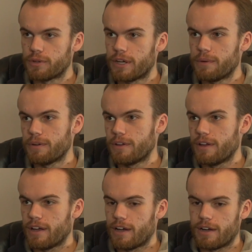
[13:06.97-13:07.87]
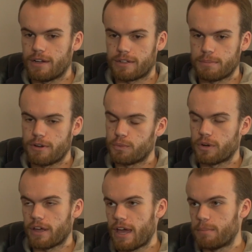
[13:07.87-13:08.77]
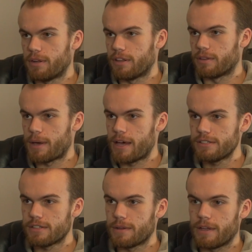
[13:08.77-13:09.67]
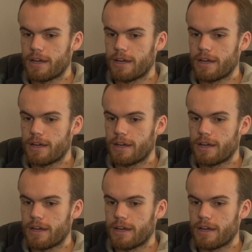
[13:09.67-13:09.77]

now, compared to what I had been in the past,